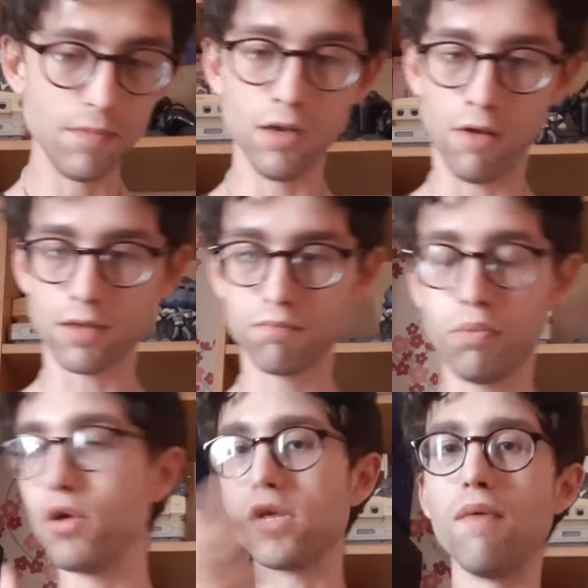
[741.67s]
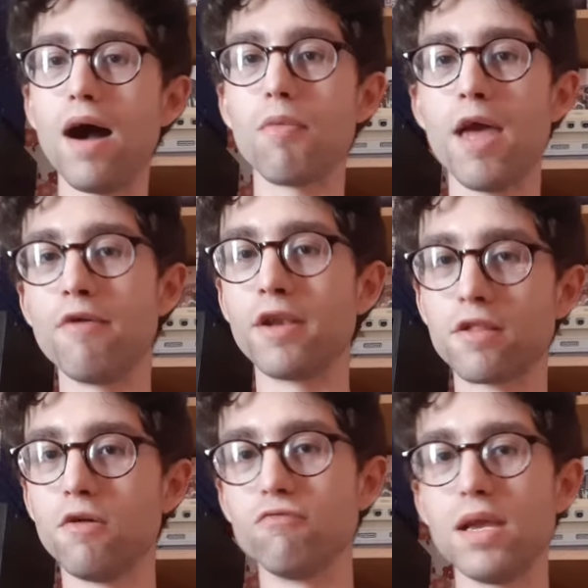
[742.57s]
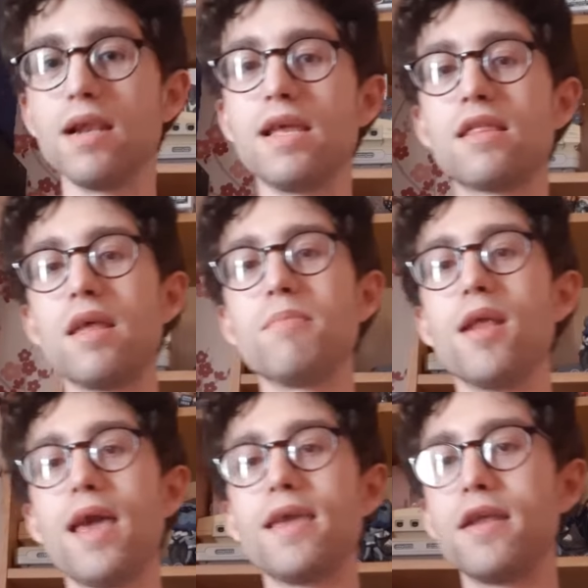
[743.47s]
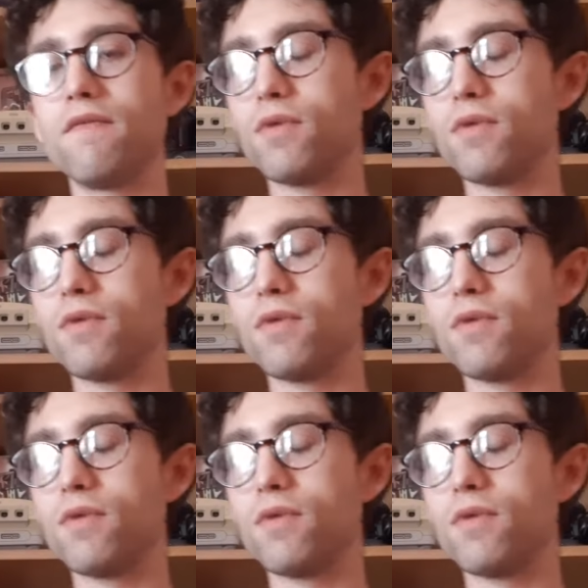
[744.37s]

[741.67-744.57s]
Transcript: like put you out there, and it's not really simulated,